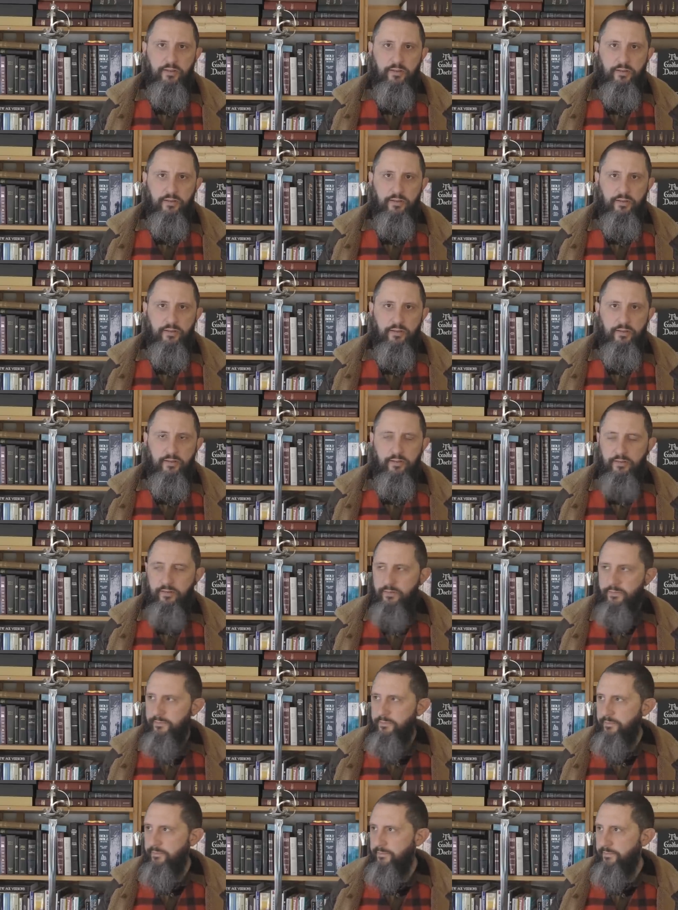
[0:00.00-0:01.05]

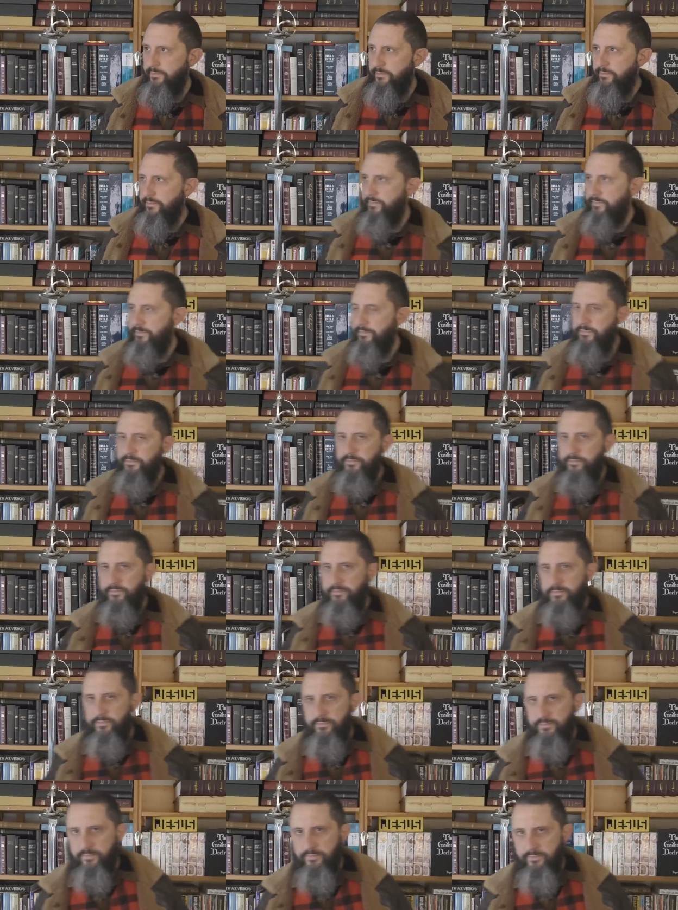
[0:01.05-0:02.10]

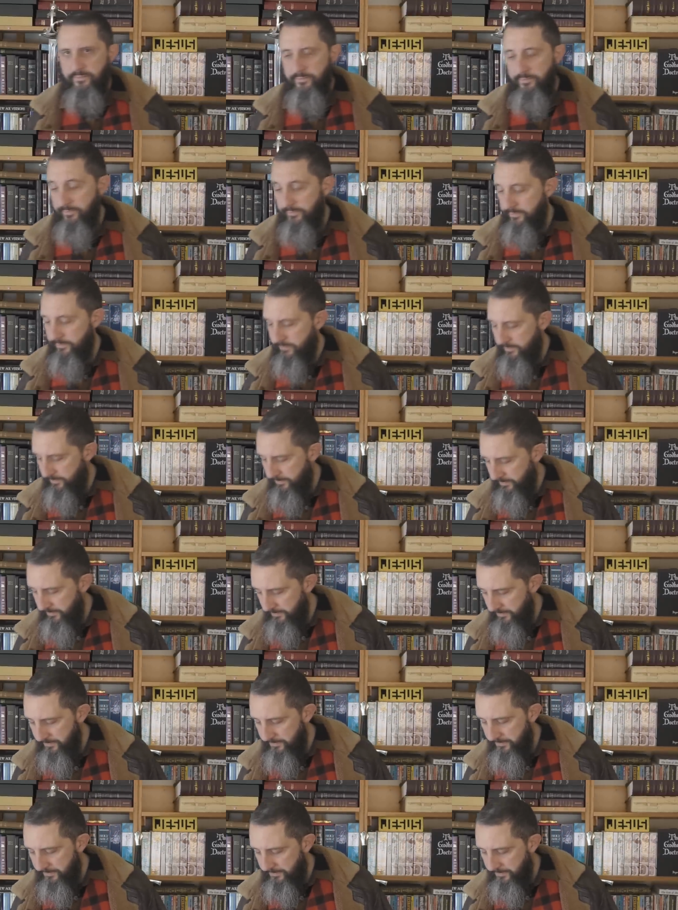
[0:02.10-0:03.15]

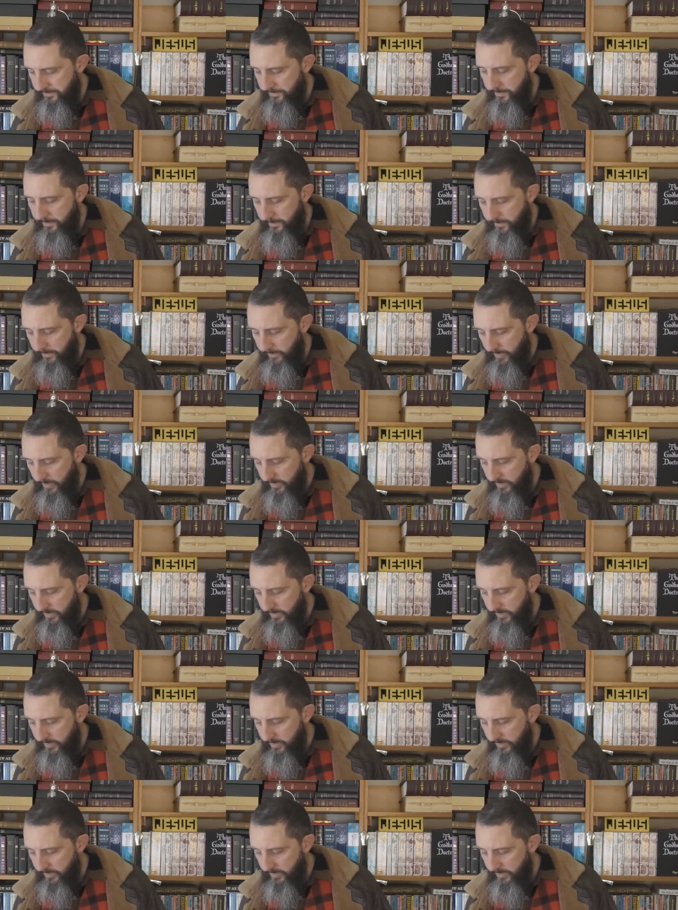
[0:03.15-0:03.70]
[no speech]